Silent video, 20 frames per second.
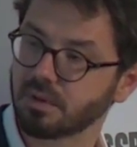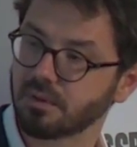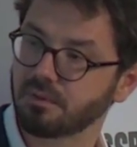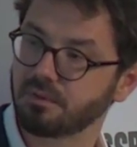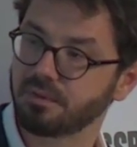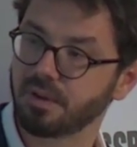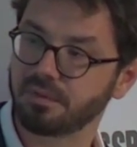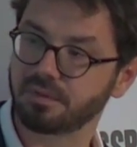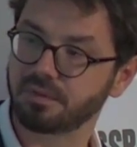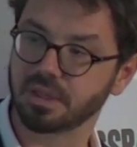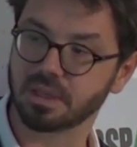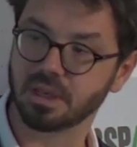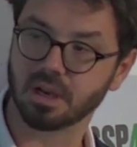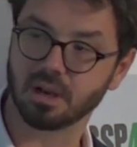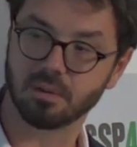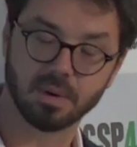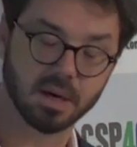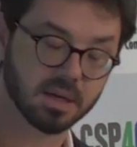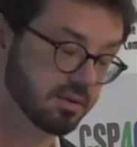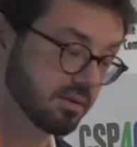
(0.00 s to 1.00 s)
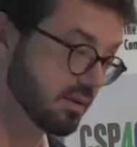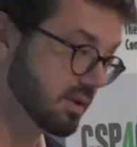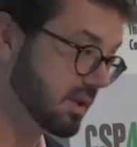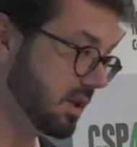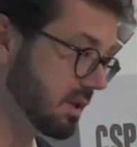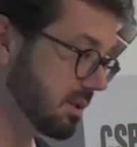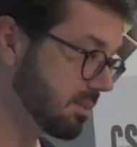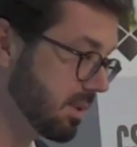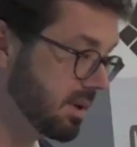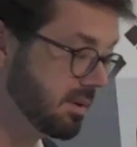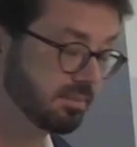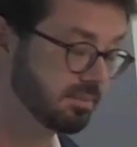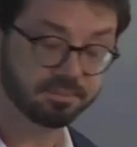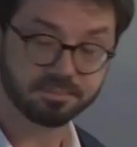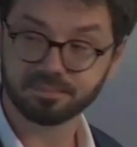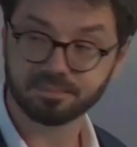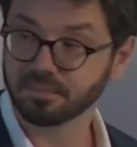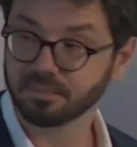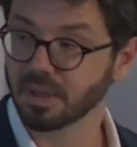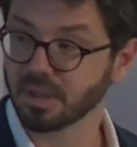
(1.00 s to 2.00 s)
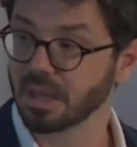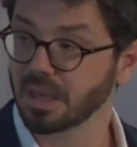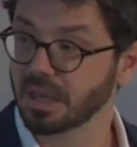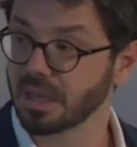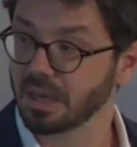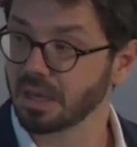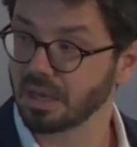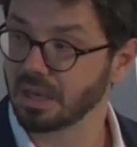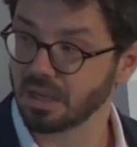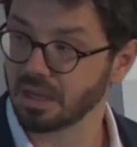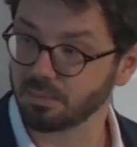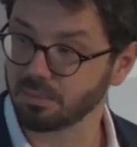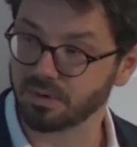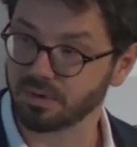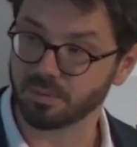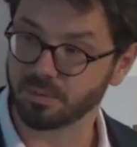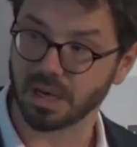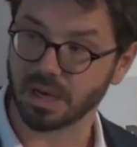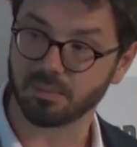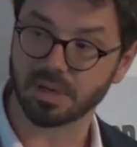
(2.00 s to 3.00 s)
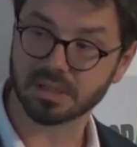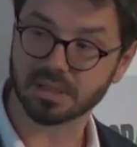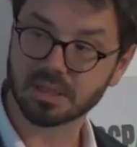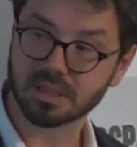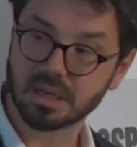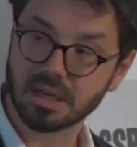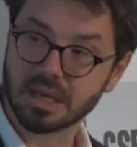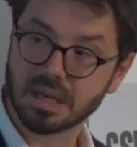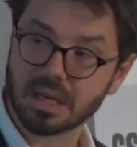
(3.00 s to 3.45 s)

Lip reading: gigabytes of CSP, and a bit of biomass.